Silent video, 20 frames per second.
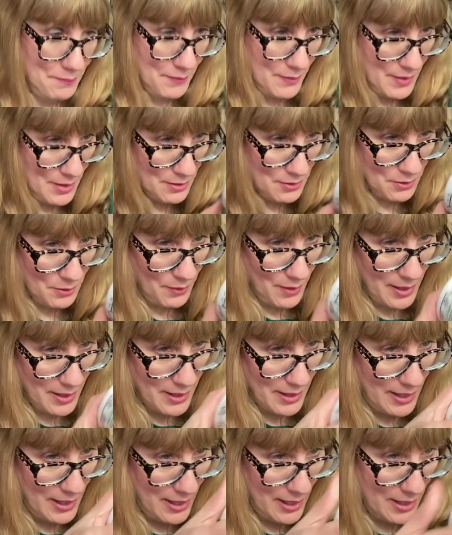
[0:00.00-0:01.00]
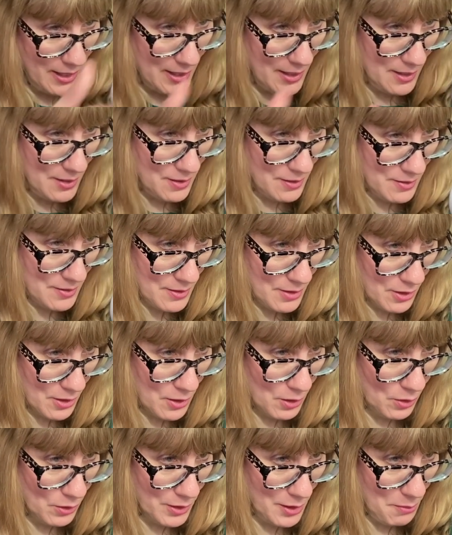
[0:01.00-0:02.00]
This one is
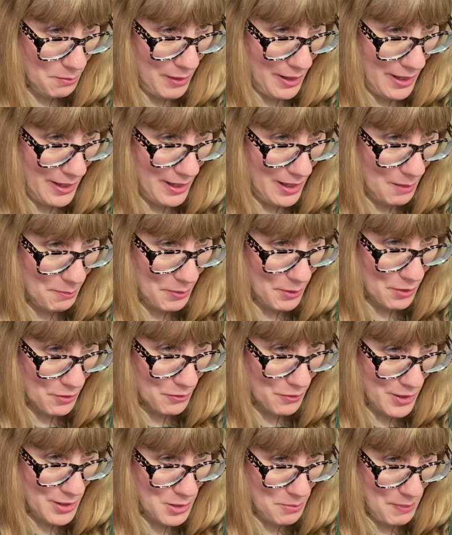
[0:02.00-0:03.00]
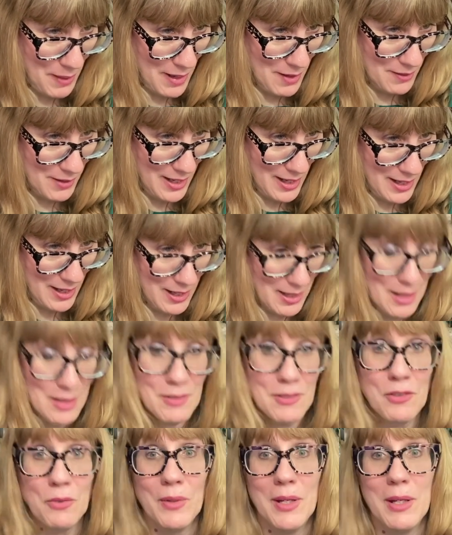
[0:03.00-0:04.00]
golden pineapple, rich pound cake,
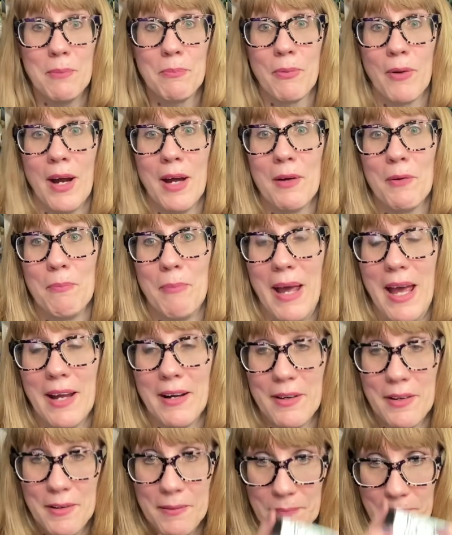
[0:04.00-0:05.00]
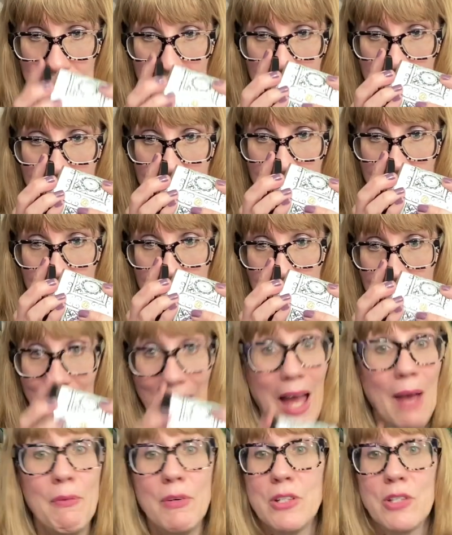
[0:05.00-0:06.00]
and sweet brown batter.
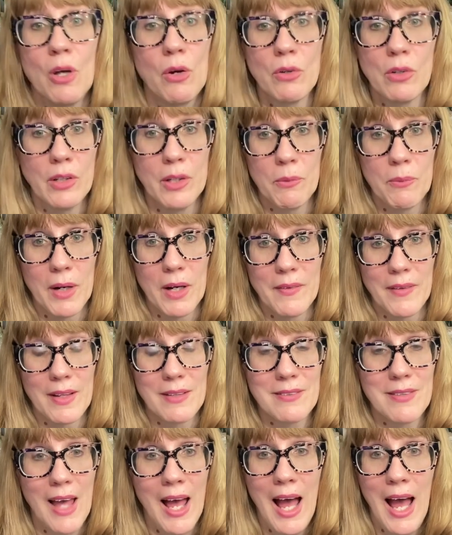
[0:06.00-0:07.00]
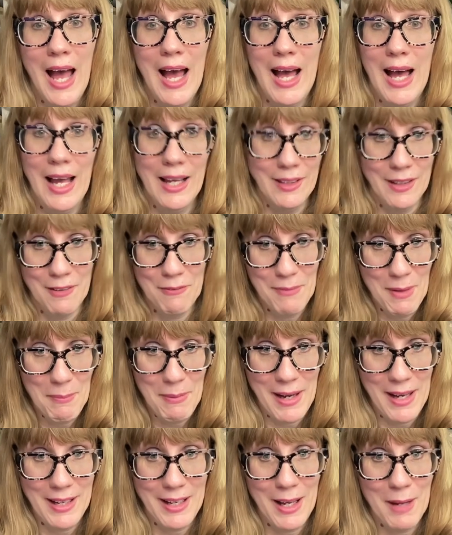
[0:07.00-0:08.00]
I would totally wear this. I love my
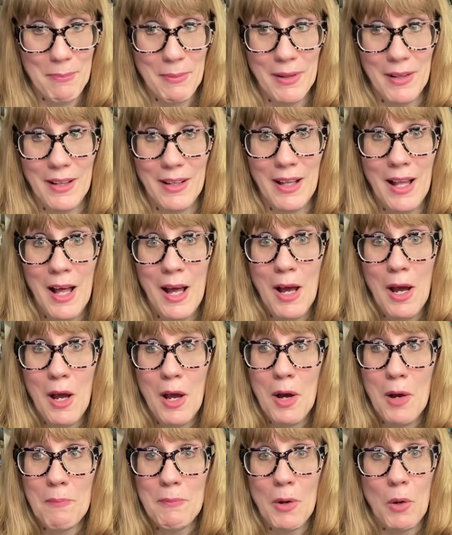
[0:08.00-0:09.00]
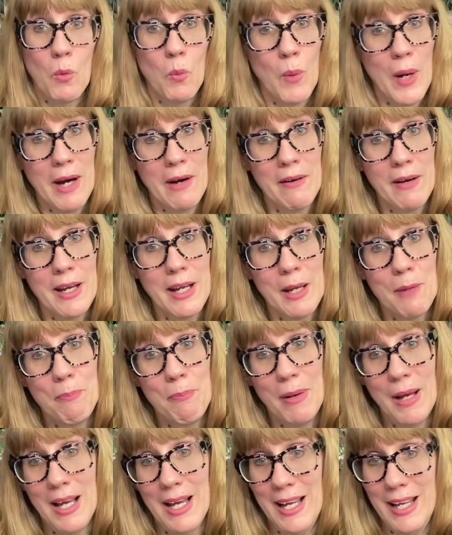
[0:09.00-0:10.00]
pineapple, but wearing a
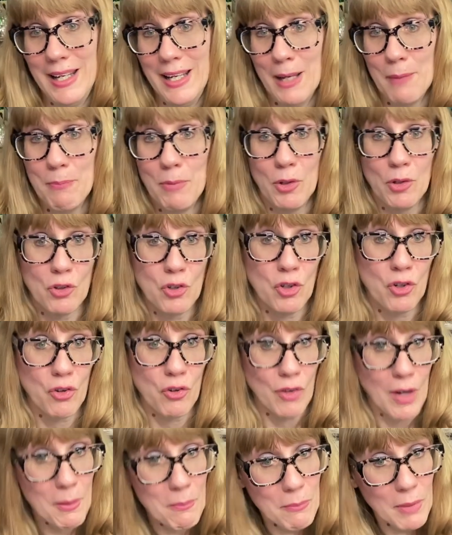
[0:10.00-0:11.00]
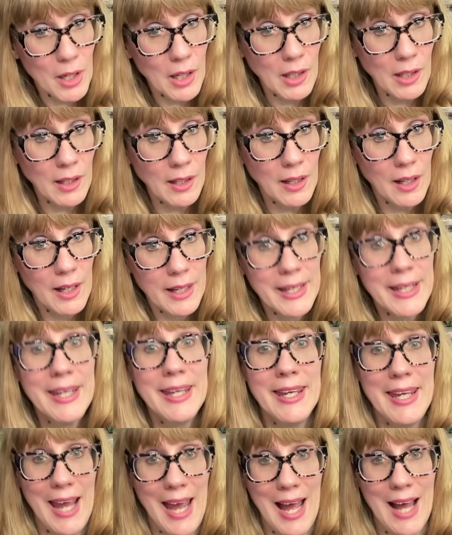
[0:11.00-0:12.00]
pineapple crumble,
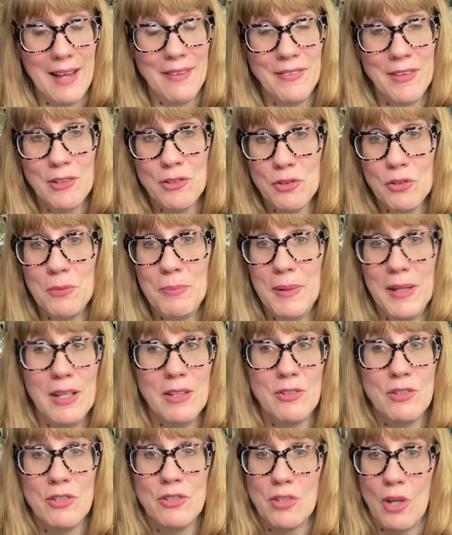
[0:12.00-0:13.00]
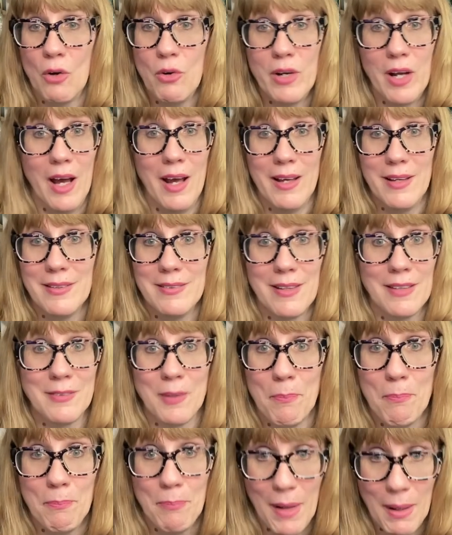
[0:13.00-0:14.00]
yeah, this would be so nice as
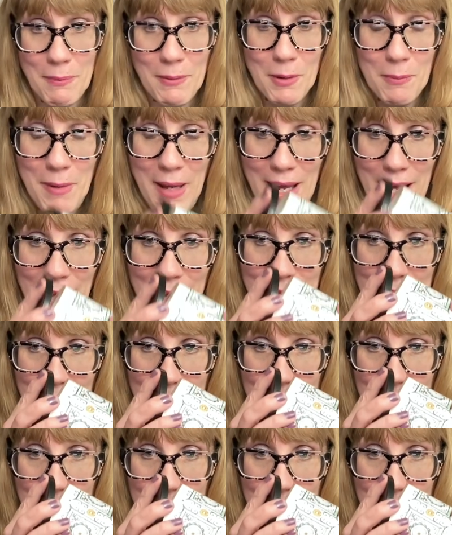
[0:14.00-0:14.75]
a bubble bath,